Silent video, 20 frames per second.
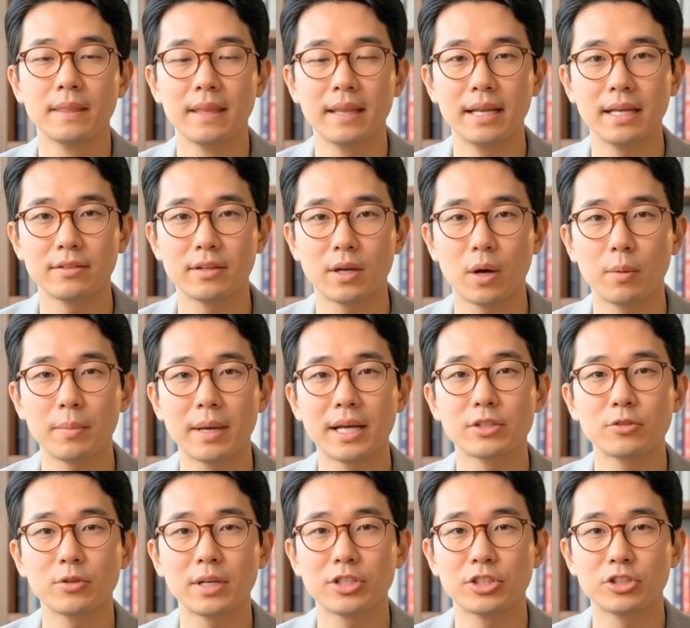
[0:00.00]
If
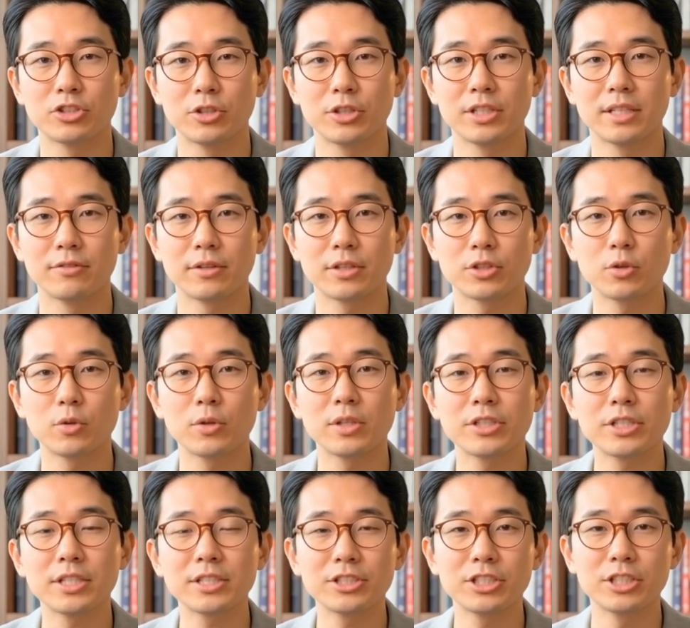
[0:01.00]
COMEX registered
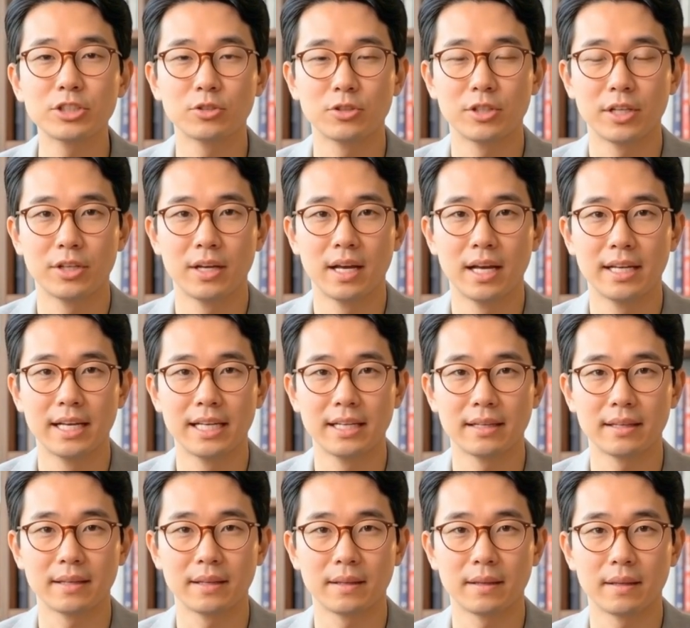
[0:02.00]
inventories continue
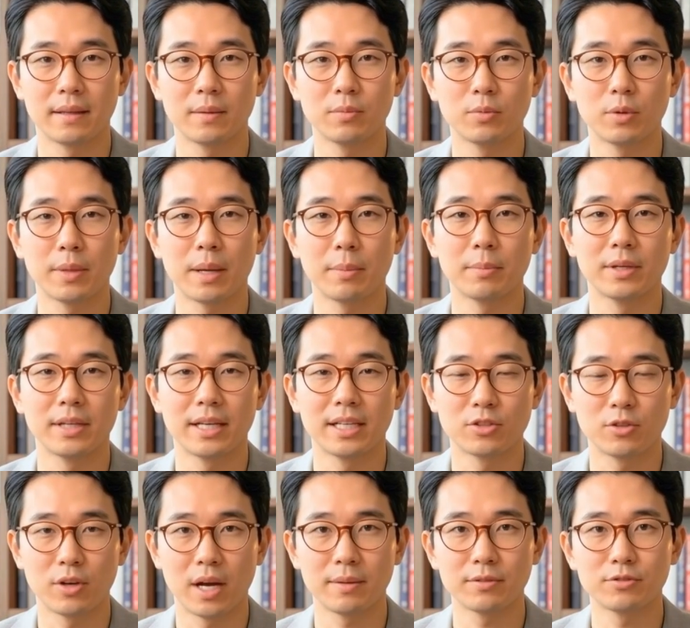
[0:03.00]
declining, remember they
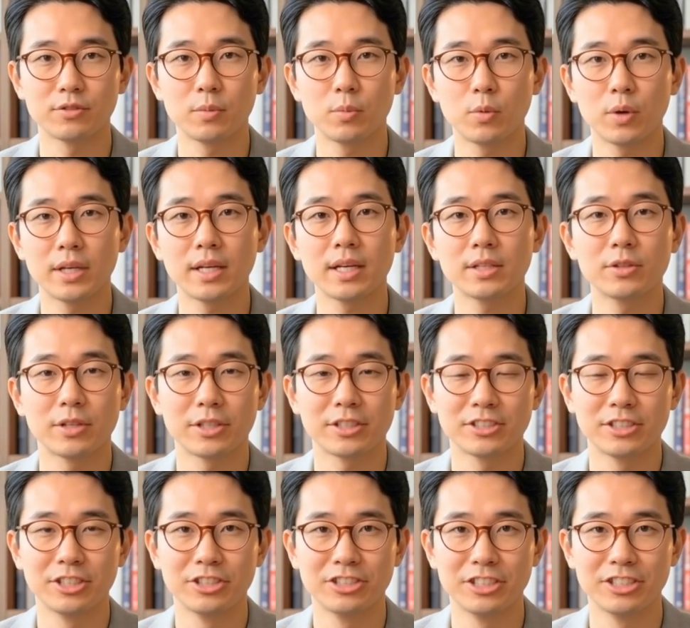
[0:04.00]
dropped from
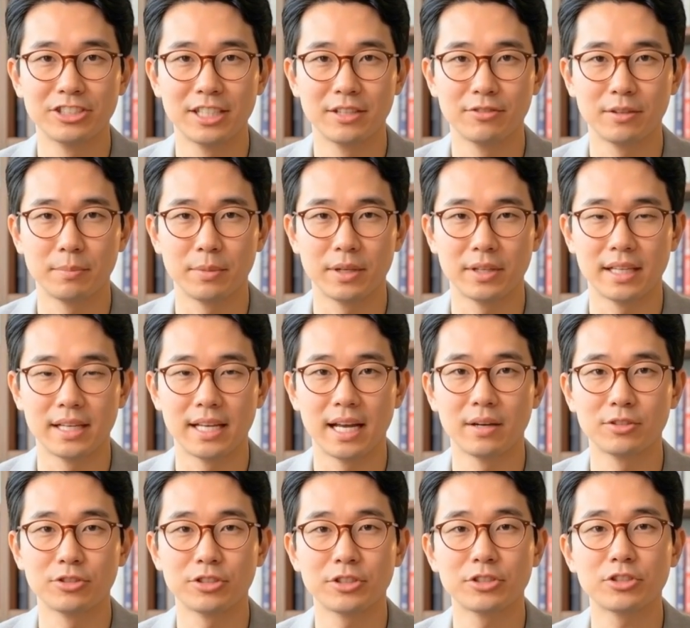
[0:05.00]
167 million
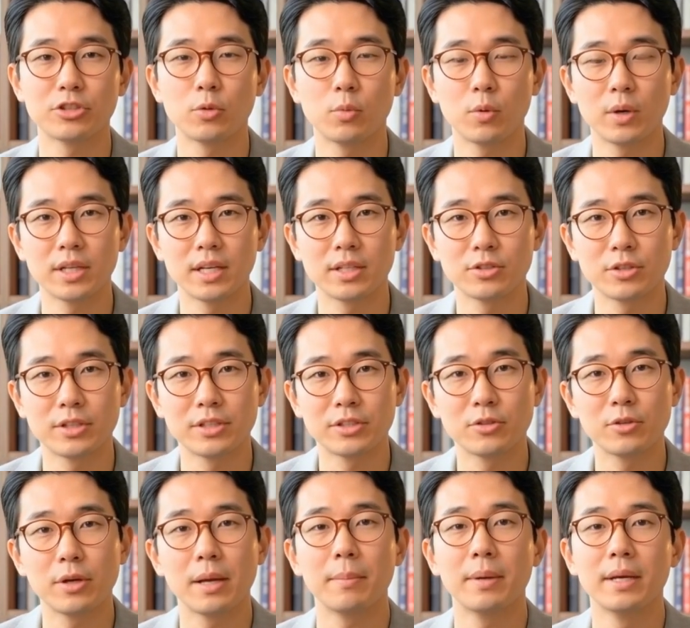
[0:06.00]
ounces to
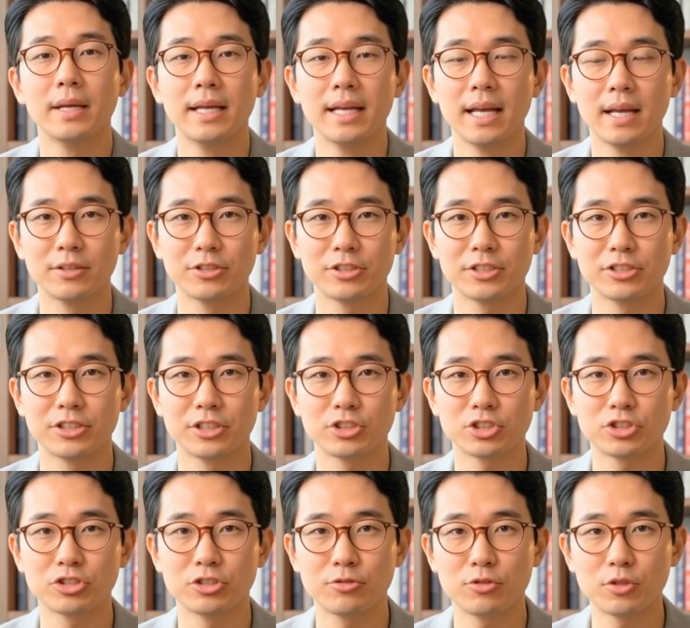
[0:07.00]
103 million ounces in
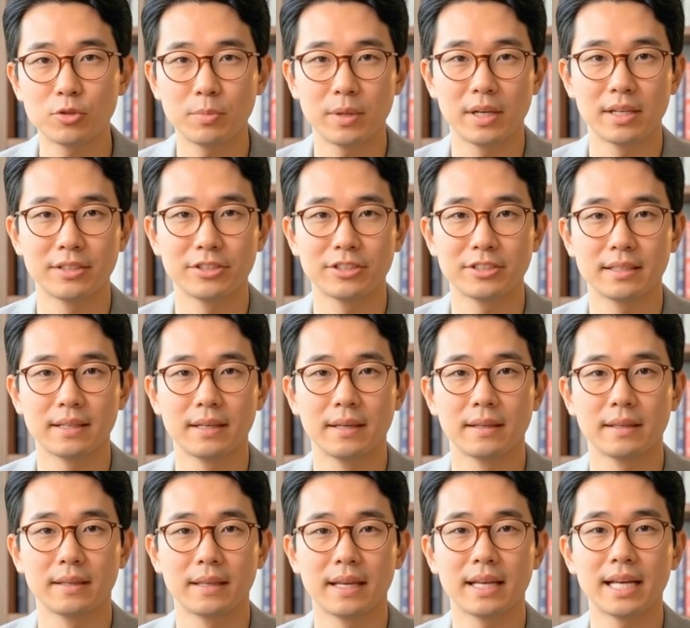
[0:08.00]
just a few months,
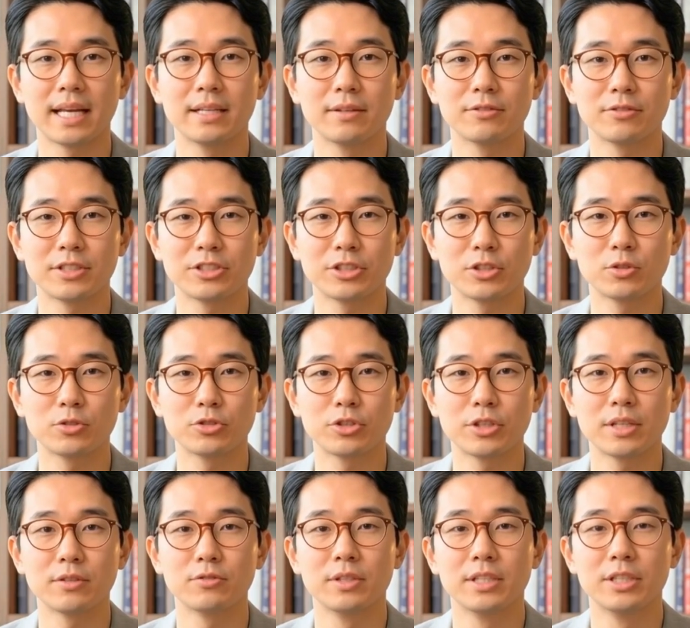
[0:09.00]
and if physical
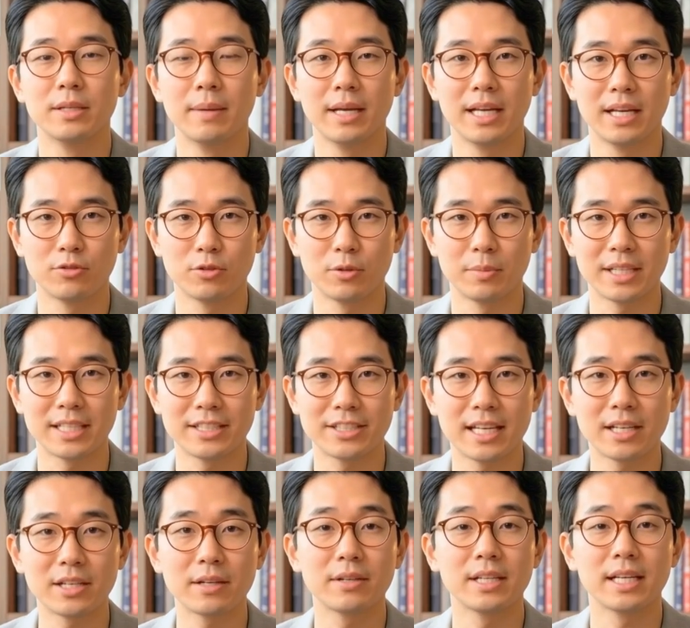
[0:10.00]
delivery demand remains
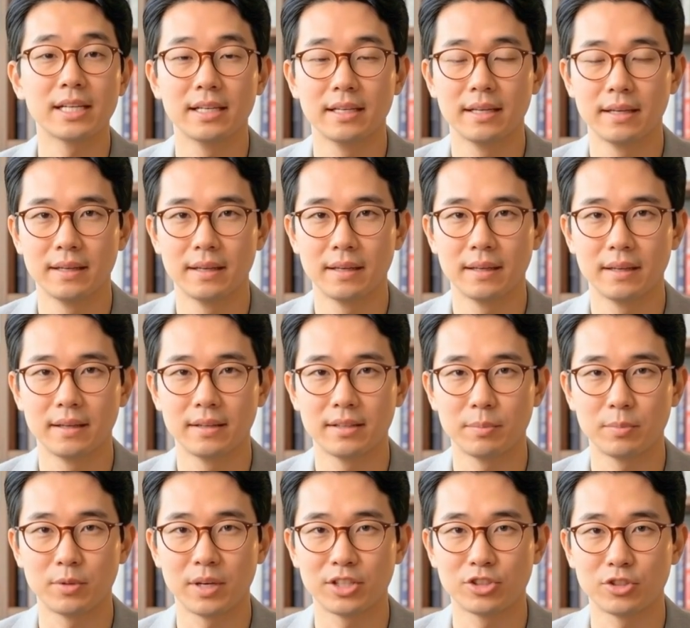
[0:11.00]
elevated, the
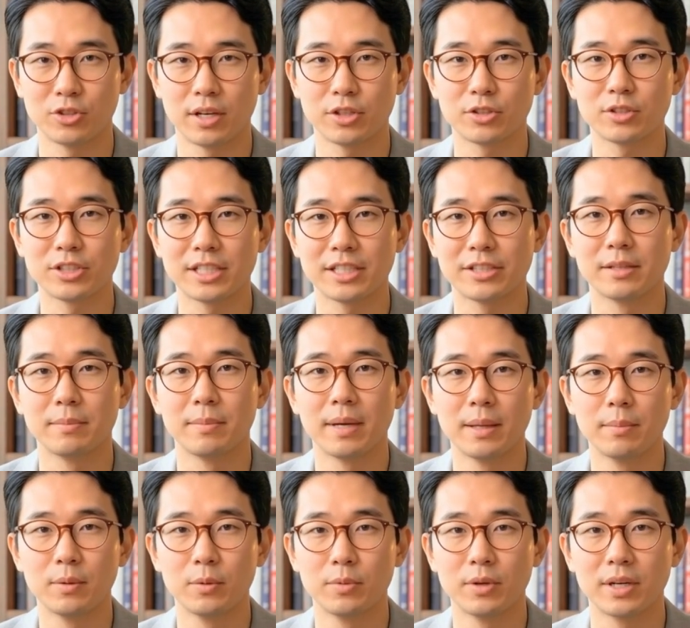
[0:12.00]
pressure underneath the
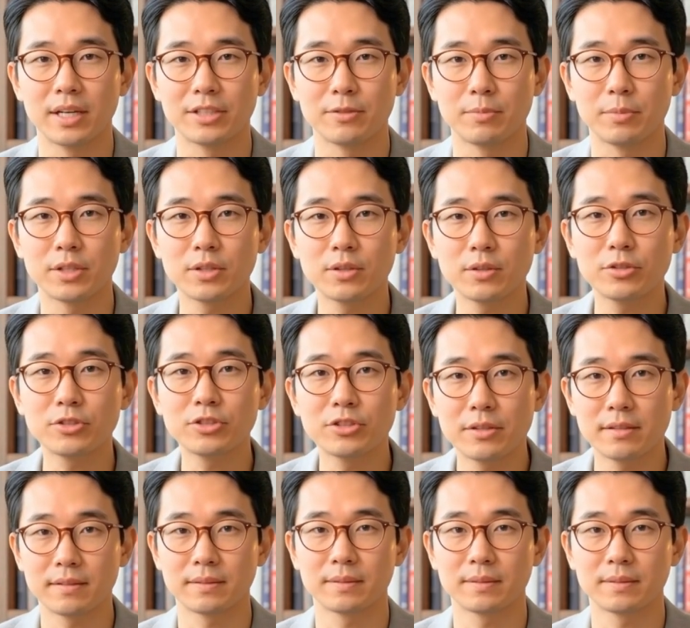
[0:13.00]
paper price builds.